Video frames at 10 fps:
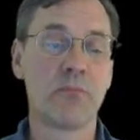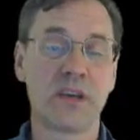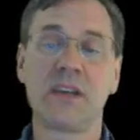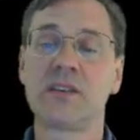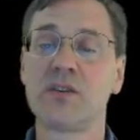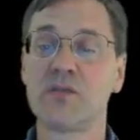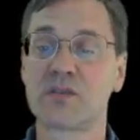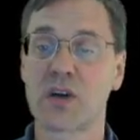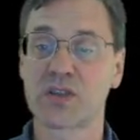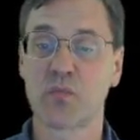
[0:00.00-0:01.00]
P2
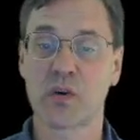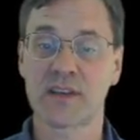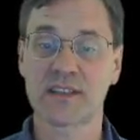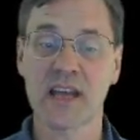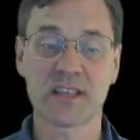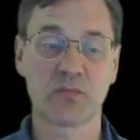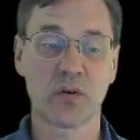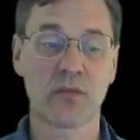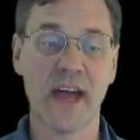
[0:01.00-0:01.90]
is much more accessible.